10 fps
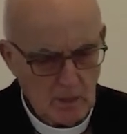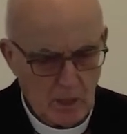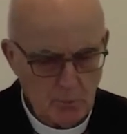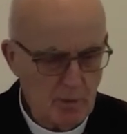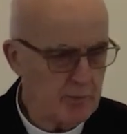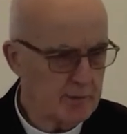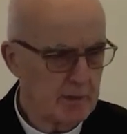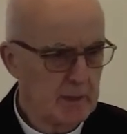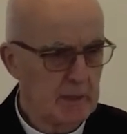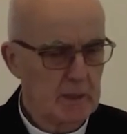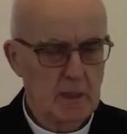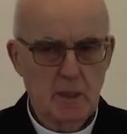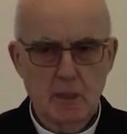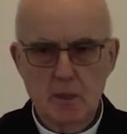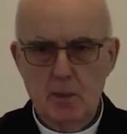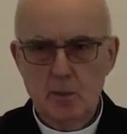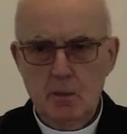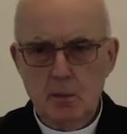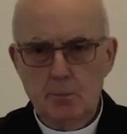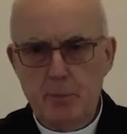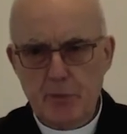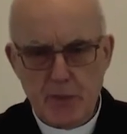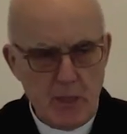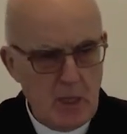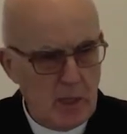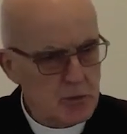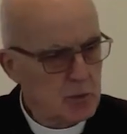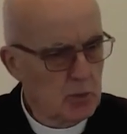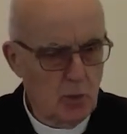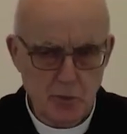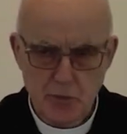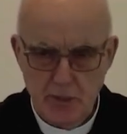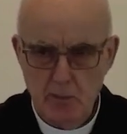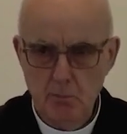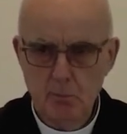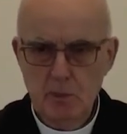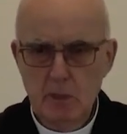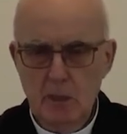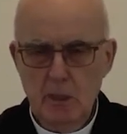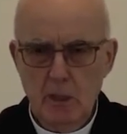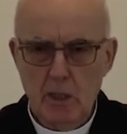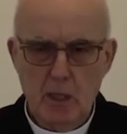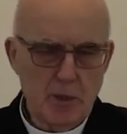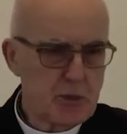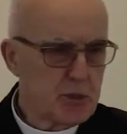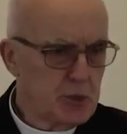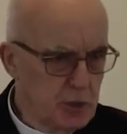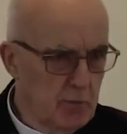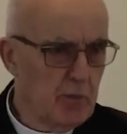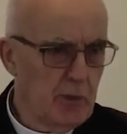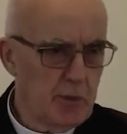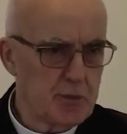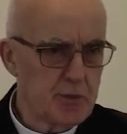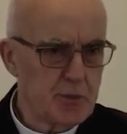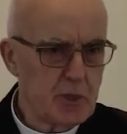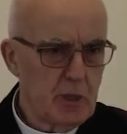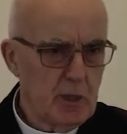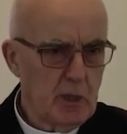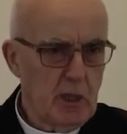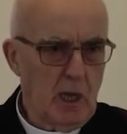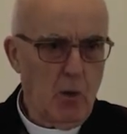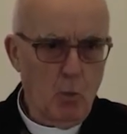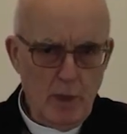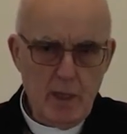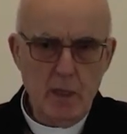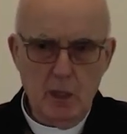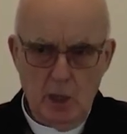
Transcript: However, praise God's name, He has given us a way